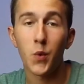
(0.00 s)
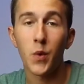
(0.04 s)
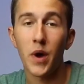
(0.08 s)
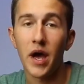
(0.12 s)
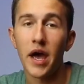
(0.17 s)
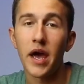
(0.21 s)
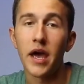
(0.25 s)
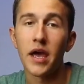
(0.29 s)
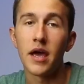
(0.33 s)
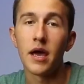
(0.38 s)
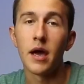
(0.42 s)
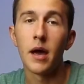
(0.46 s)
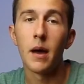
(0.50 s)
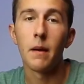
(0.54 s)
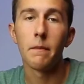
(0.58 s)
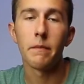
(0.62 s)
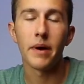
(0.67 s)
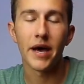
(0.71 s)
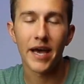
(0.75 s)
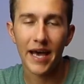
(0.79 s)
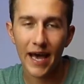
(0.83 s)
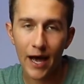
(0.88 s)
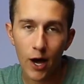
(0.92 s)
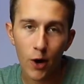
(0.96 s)
away
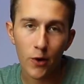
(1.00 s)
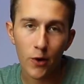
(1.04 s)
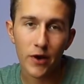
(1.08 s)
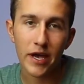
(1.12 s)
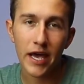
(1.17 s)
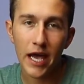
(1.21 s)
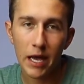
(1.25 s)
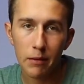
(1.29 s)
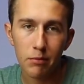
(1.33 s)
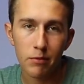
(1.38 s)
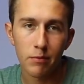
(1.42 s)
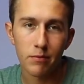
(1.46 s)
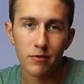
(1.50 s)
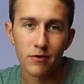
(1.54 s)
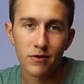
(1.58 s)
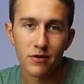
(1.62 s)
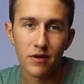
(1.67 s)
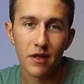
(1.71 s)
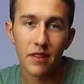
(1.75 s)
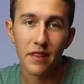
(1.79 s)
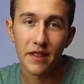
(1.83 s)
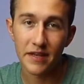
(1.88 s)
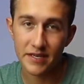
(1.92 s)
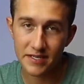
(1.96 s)
by how
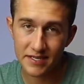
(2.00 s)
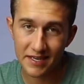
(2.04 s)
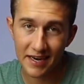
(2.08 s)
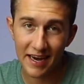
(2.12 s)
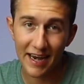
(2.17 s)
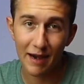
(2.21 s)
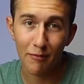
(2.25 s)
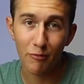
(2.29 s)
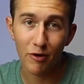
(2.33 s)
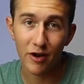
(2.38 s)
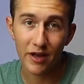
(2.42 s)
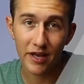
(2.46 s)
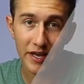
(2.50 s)
capable this camera